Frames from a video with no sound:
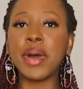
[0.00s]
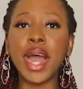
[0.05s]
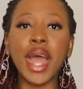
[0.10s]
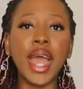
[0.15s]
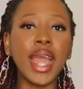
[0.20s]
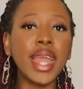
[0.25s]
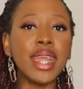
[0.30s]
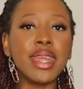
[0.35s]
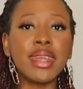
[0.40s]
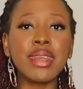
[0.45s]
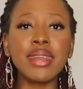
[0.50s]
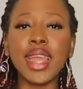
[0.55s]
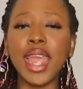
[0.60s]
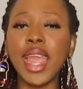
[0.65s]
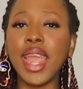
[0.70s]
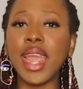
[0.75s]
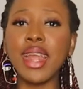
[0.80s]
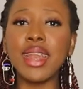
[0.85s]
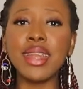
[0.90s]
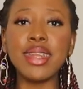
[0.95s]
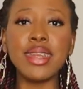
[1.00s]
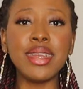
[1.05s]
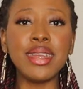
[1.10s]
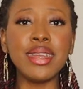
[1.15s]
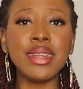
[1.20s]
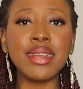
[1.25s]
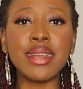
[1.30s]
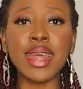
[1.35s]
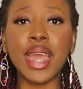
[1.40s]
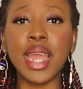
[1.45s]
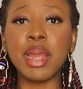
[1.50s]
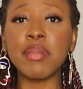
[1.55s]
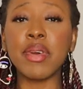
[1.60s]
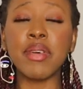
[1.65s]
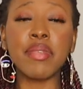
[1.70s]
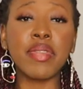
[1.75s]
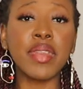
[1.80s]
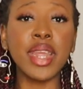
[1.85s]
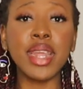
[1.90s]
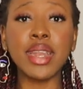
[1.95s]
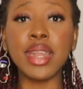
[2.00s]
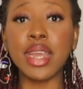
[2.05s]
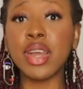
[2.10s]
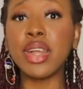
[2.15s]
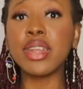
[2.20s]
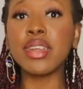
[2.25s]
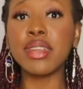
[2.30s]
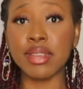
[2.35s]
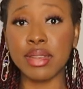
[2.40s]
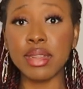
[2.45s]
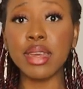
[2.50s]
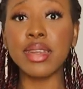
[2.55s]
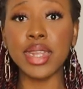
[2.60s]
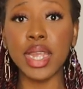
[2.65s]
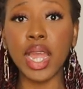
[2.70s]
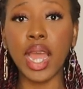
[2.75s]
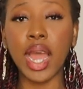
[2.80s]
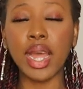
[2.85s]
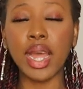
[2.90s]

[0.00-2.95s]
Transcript: buying any type of thing they're gonna see on the